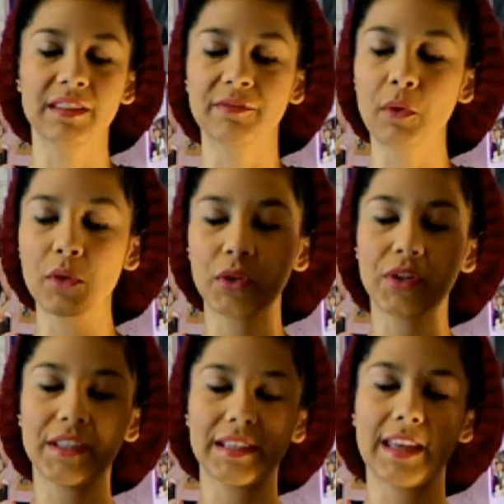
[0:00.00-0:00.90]
This
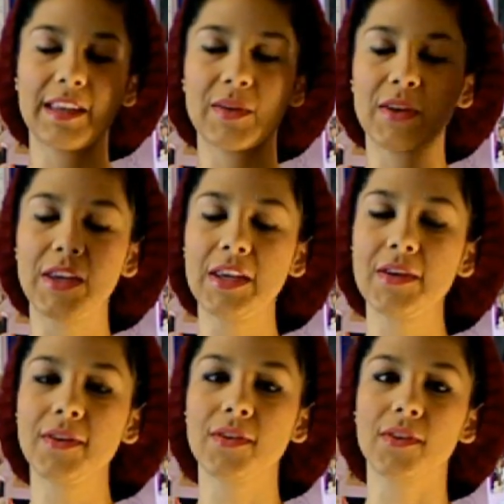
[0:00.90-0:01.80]
folklore is that you could
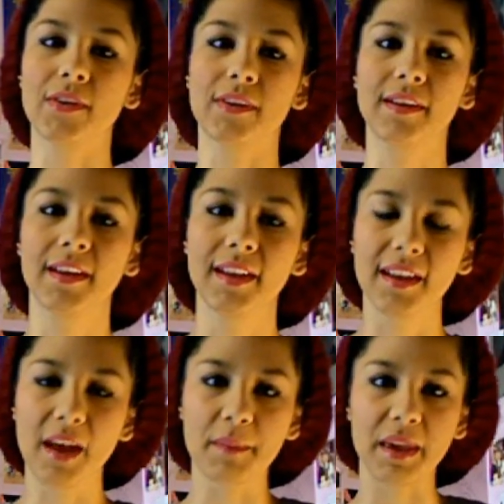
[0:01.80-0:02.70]
hear her
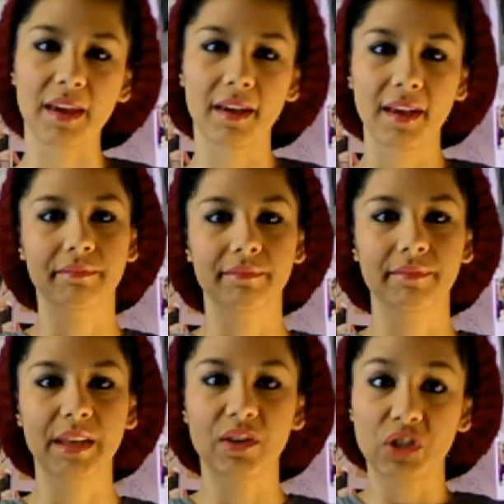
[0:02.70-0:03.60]
coming
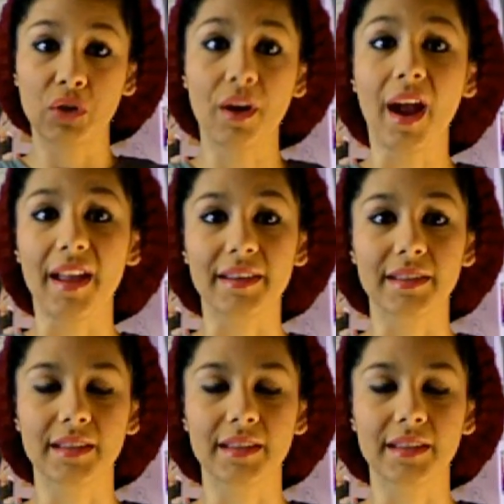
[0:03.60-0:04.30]
because she cries.